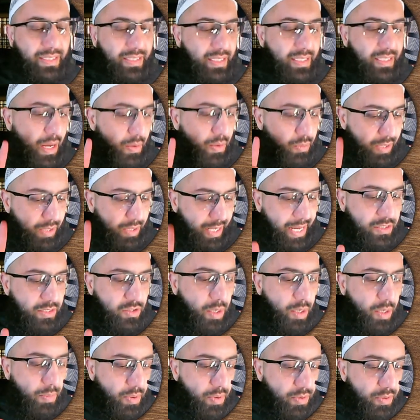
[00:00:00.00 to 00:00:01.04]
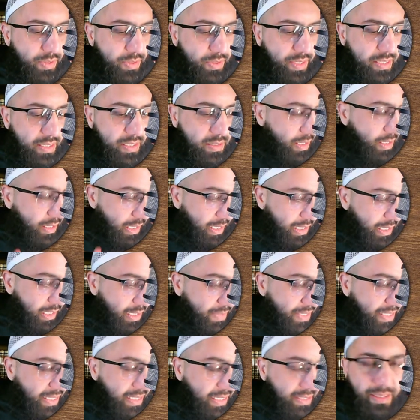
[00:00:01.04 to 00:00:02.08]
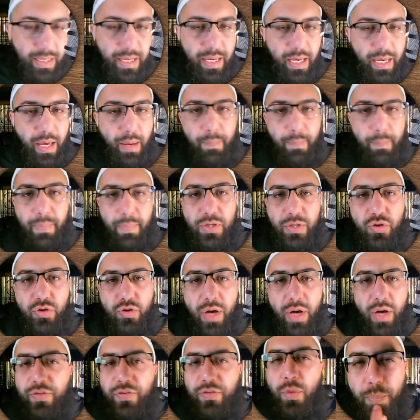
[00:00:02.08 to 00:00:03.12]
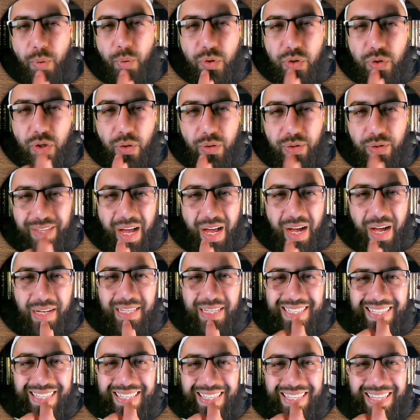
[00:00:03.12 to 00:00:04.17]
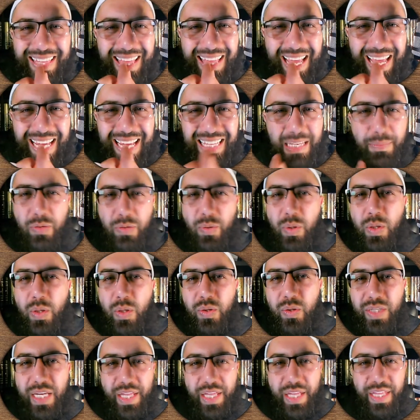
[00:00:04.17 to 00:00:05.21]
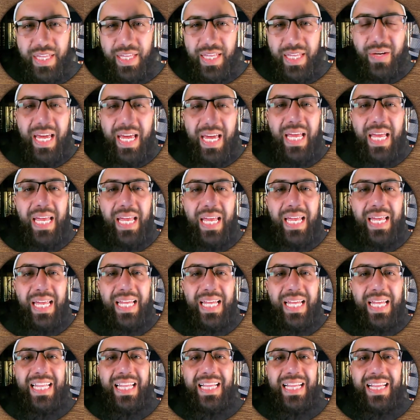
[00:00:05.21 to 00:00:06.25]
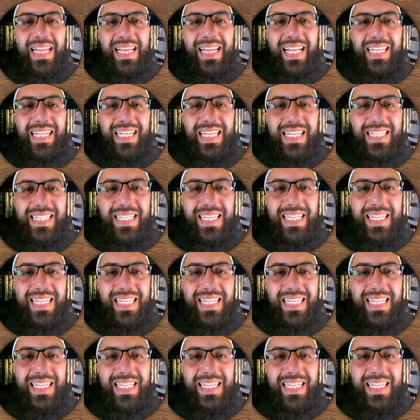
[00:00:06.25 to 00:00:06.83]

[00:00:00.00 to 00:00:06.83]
I will ask you about this in a minute, but you have to put your tongue slightly between your teeth. Okay? Like this.